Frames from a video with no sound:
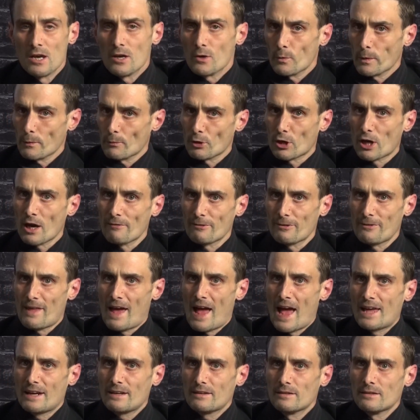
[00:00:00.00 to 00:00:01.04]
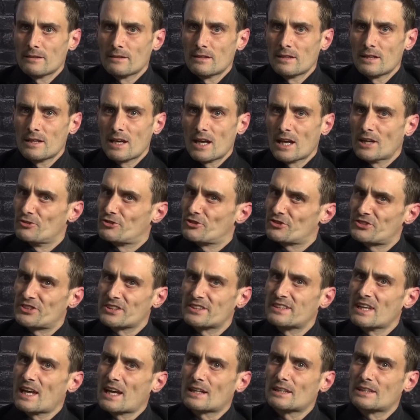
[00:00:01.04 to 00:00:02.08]
We will cover that and just
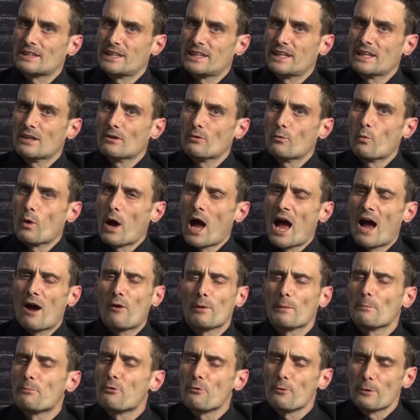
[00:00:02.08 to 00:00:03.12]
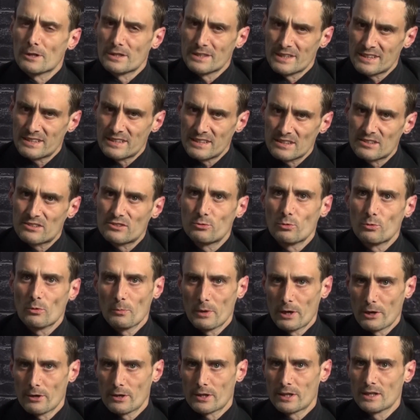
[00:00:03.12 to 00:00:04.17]
exactly how important this is to
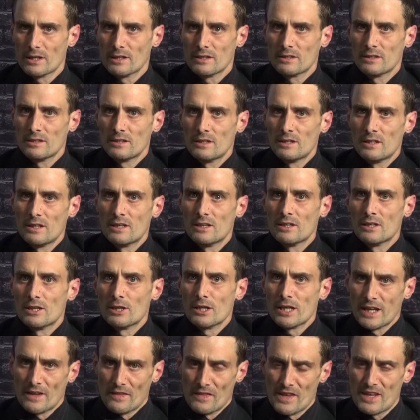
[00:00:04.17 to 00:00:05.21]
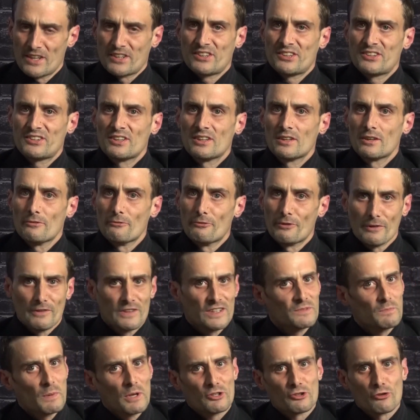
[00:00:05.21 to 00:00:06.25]
America in this very
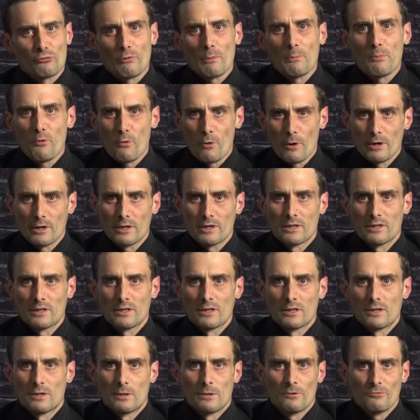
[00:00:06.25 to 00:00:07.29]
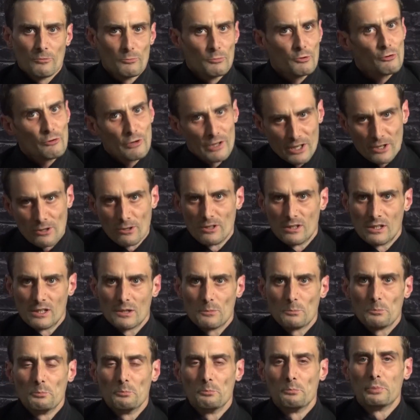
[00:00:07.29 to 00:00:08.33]
special report from Critical
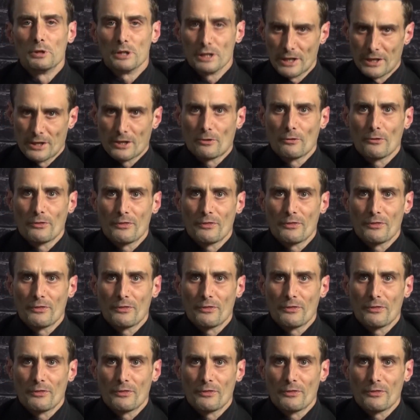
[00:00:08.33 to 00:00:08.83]
Political